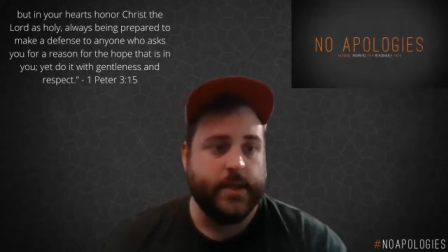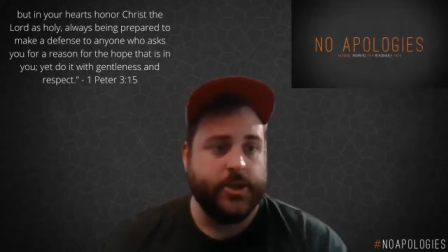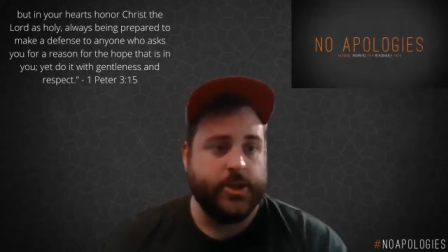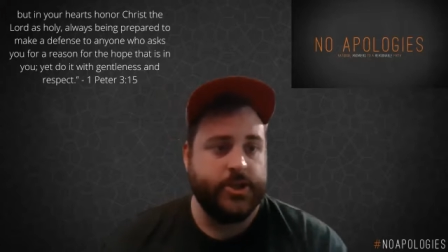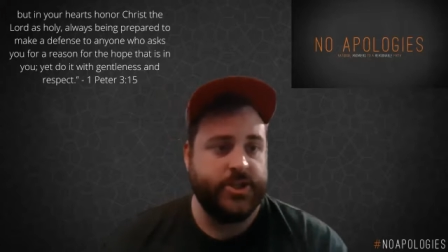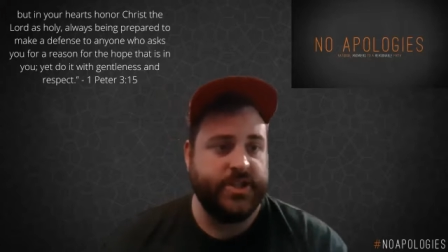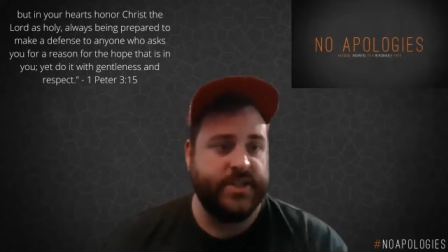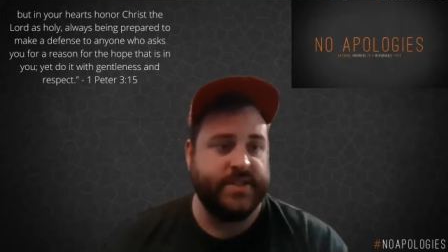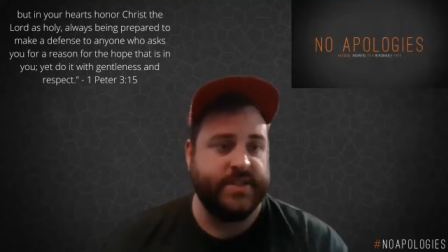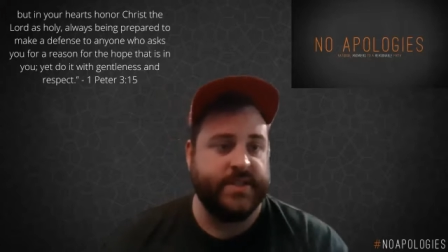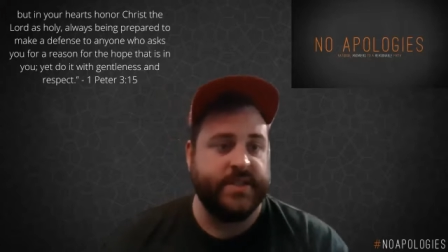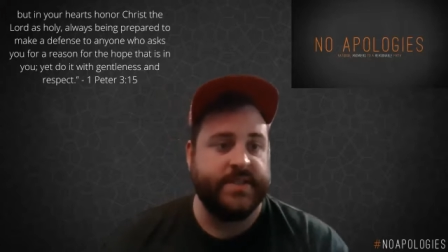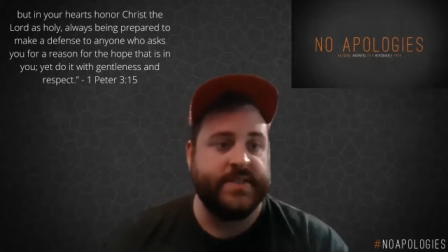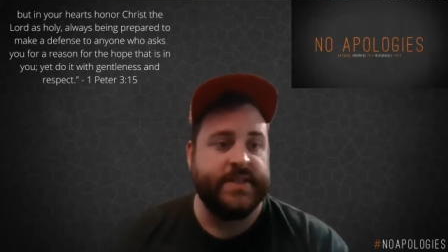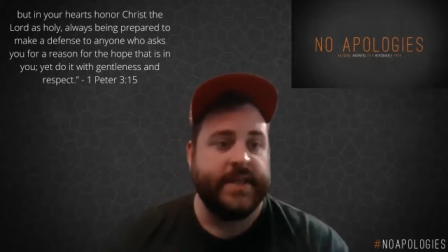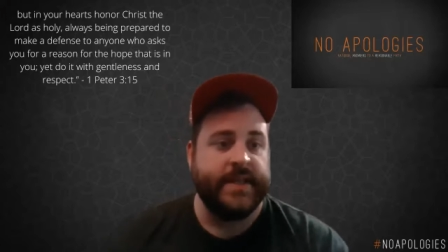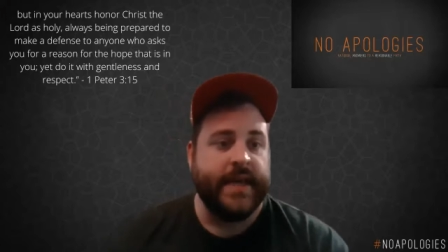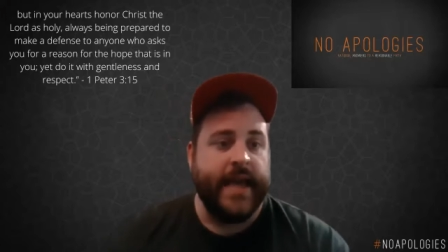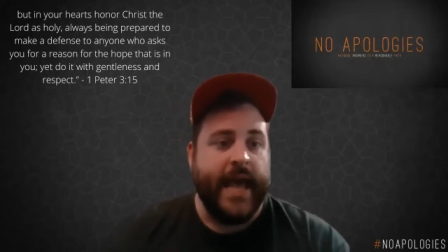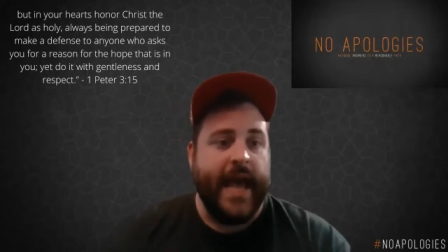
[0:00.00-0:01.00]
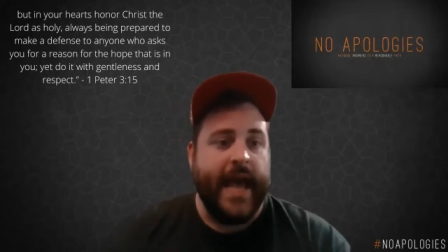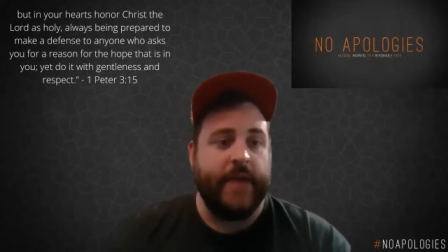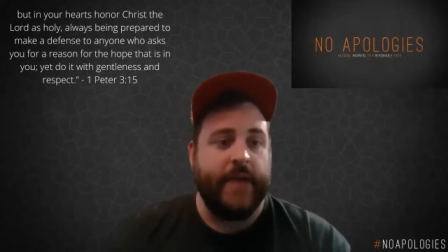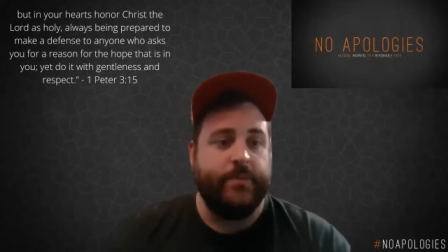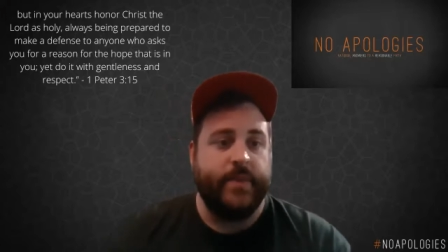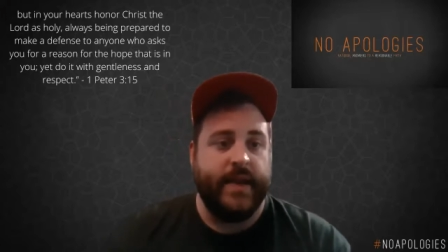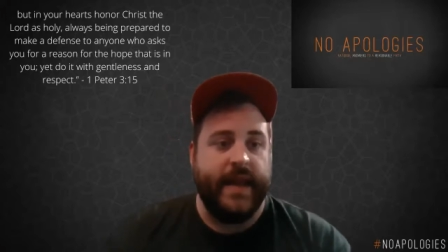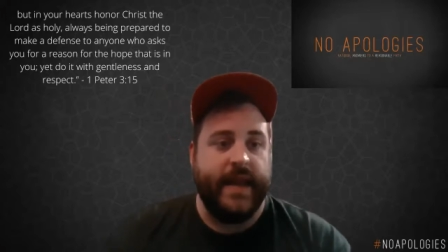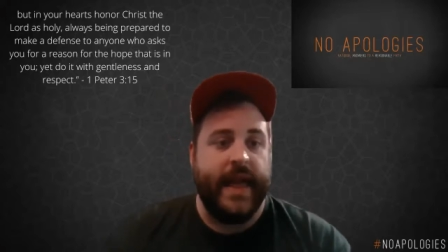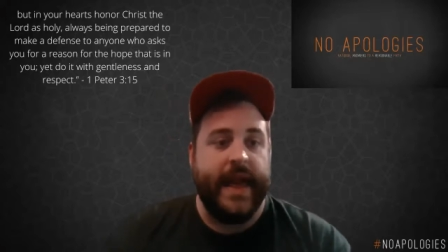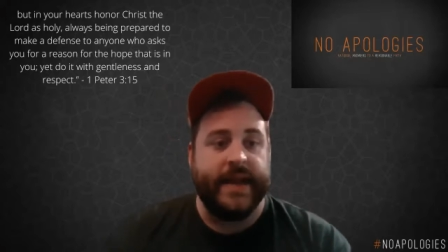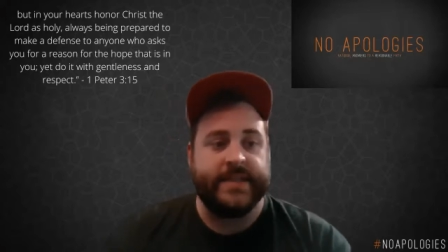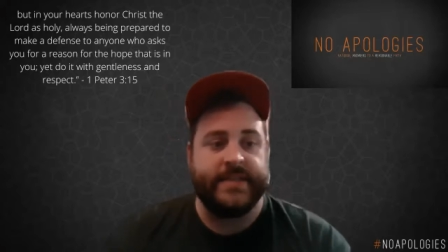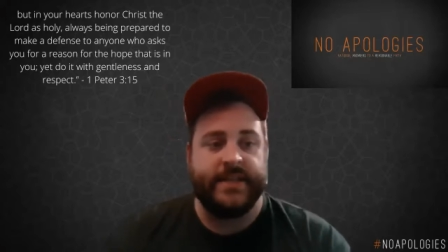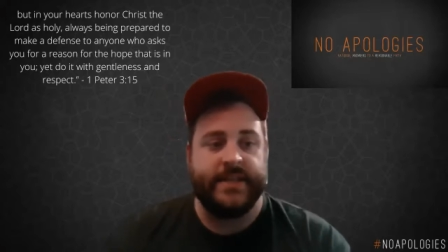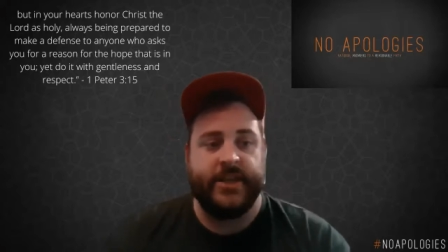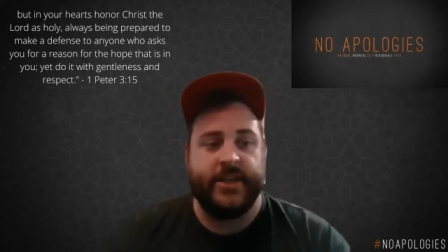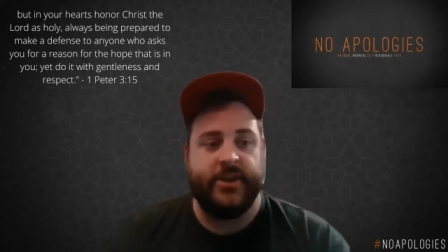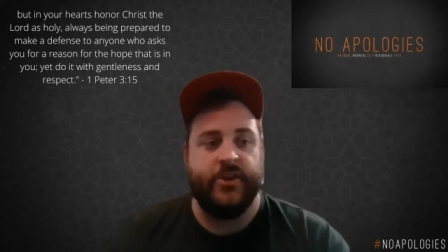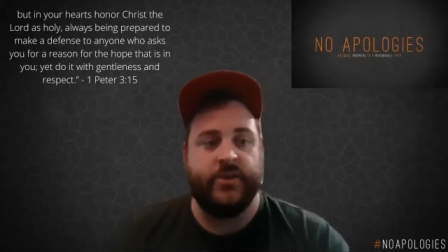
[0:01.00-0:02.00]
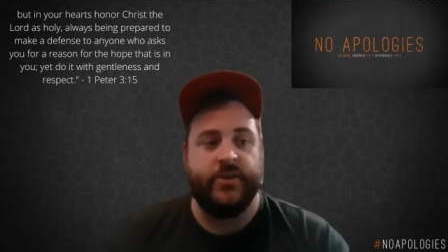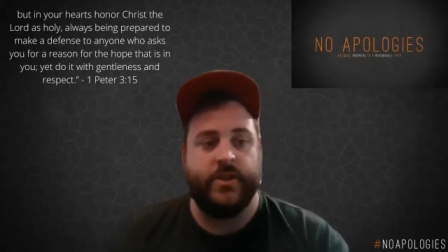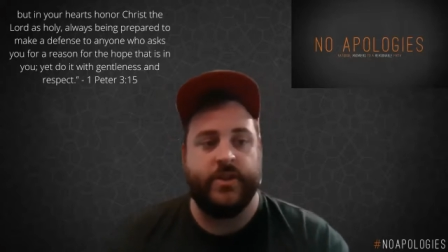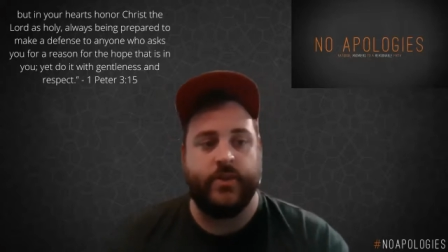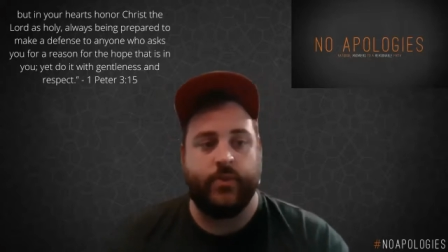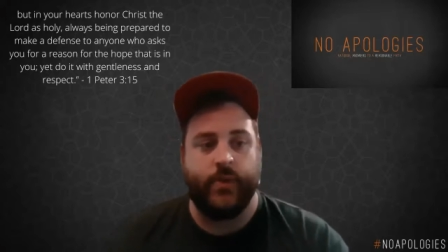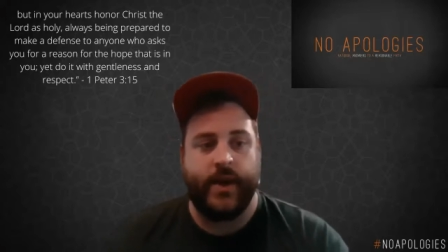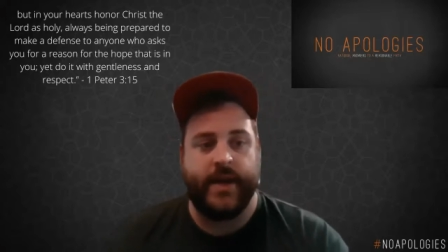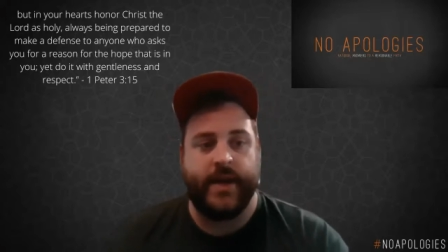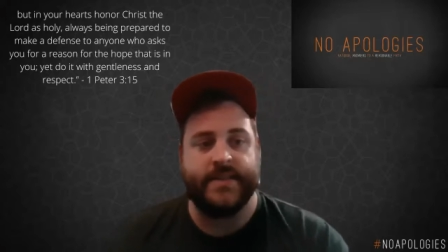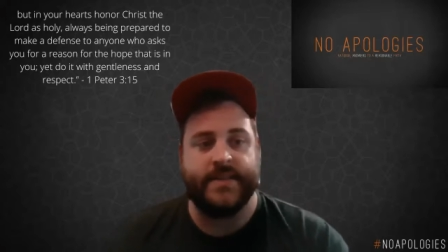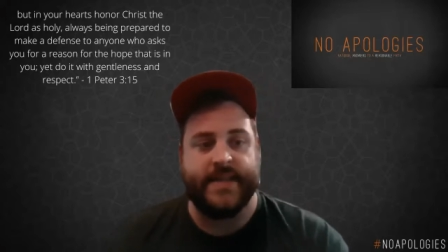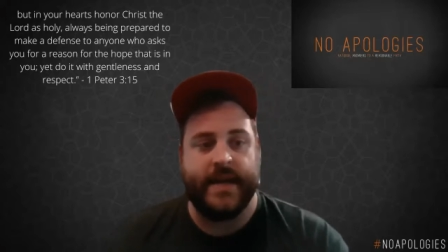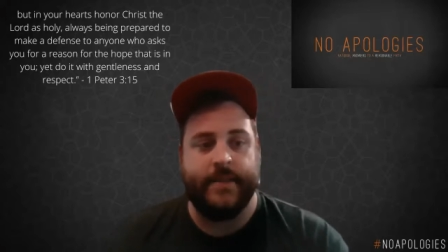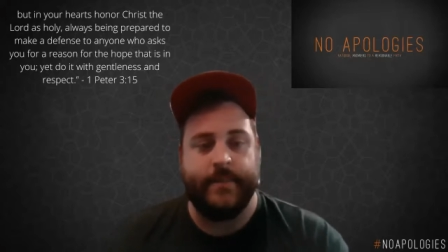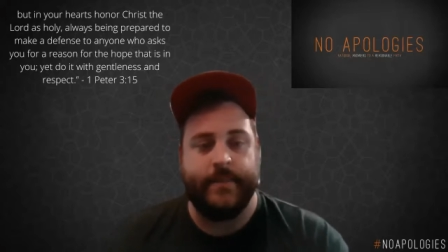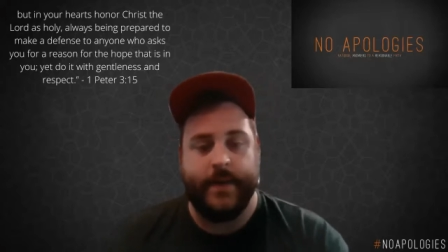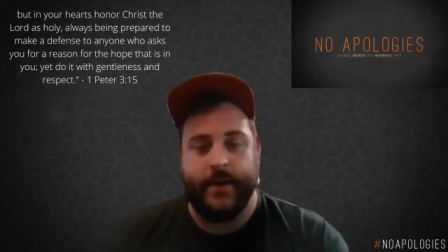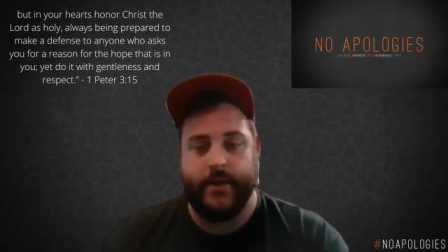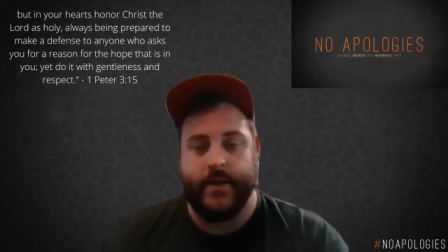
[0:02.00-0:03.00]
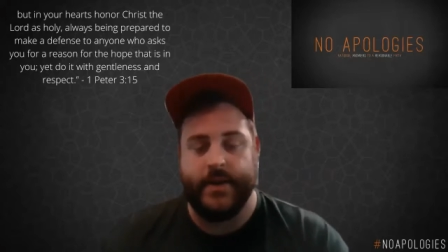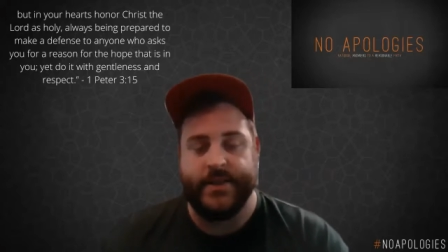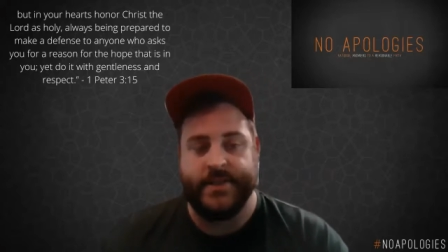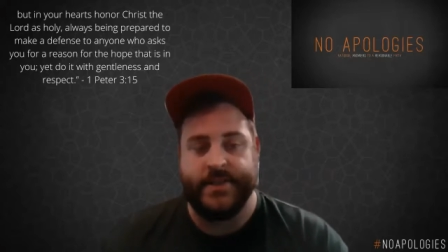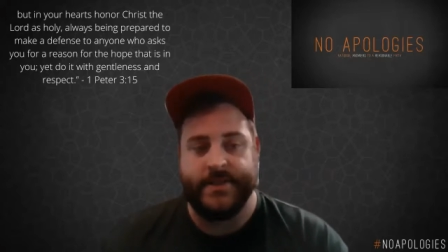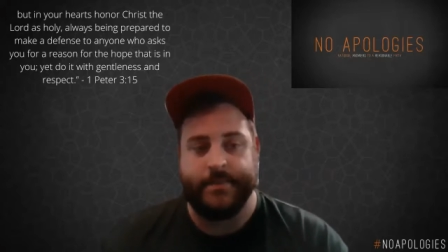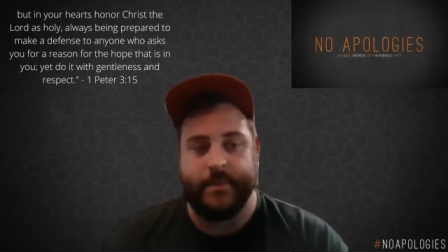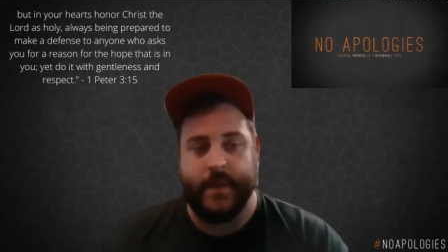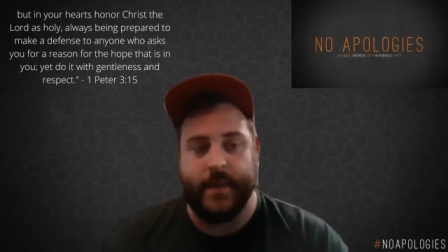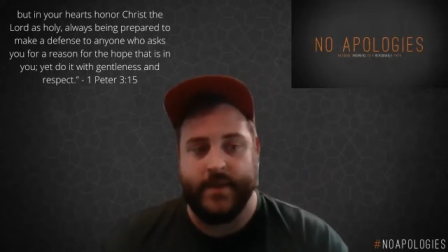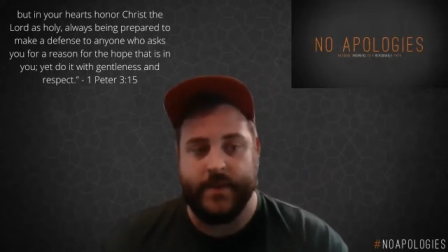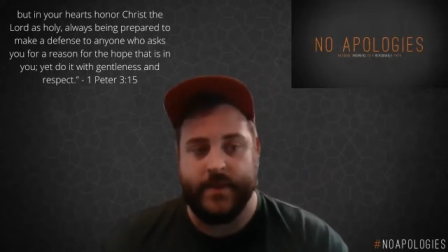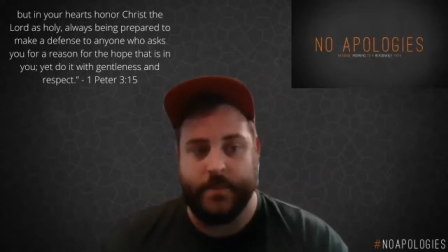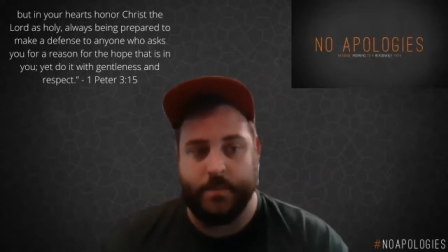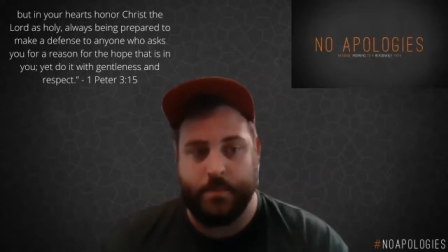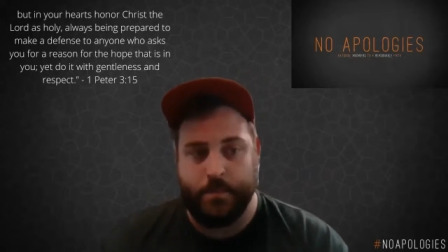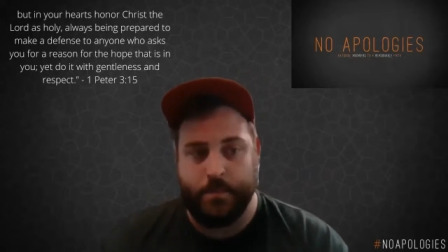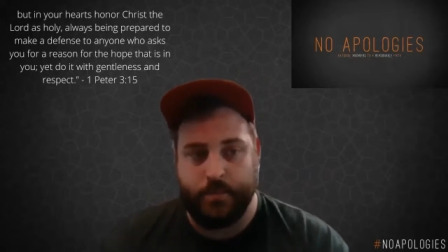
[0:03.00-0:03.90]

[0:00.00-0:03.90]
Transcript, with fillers: Jesus, had been executed in the reign of Tiberius by the